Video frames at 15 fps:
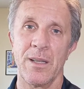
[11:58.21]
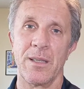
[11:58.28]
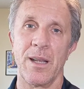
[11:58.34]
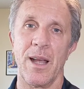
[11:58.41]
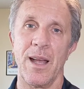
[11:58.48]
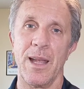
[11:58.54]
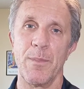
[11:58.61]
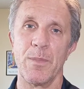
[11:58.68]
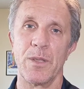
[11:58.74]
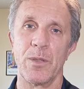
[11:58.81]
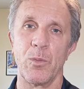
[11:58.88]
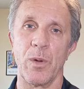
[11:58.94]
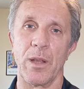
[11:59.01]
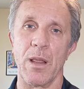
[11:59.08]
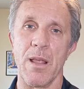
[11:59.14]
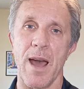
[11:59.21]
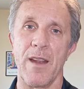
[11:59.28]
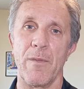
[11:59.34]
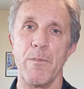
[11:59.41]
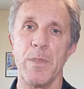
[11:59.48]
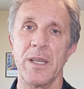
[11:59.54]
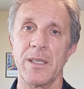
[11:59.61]
times with a lot
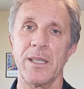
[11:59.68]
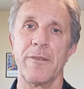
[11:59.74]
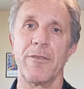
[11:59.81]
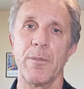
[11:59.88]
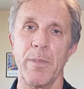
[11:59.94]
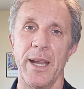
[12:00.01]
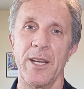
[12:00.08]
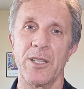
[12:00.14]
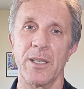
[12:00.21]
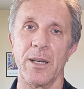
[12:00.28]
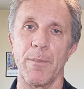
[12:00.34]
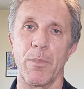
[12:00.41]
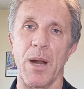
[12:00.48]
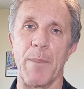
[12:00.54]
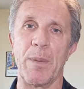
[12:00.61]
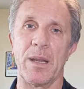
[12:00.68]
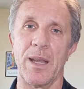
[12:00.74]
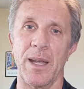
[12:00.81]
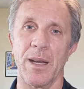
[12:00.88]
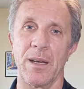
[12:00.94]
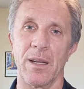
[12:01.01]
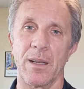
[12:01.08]
of misinformation and
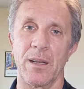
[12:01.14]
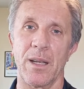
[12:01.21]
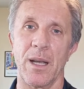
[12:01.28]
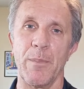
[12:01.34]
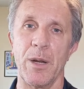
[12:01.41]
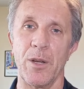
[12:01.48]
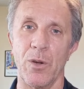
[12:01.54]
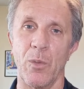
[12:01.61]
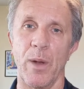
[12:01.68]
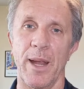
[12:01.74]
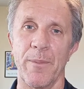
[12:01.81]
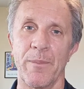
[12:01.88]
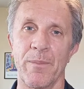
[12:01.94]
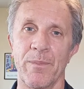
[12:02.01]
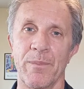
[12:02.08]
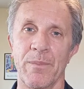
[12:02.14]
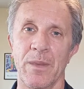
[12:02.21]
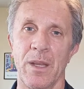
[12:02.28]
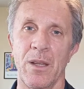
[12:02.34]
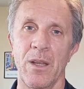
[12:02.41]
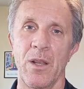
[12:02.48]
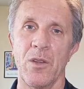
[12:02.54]
propaganda coming your way.
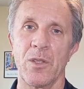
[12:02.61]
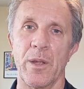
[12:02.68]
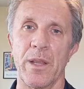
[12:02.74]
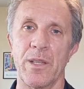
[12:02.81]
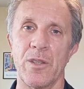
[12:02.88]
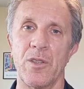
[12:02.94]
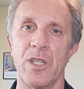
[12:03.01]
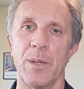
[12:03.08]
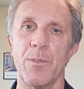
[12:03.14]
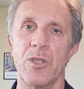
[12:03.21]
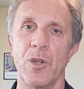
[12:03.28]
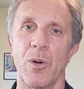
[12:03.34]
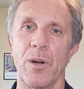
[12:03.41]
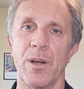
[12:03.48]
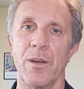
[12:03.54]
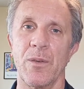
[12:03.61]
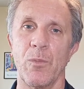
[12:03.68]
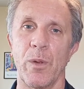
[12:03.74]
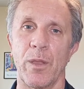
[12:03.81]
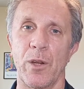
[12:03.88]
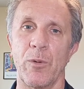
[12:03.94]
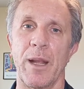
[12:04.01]
So this is Jim Jordan
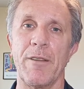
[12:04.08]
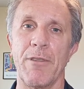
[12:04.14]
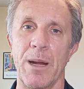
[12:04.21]
with Create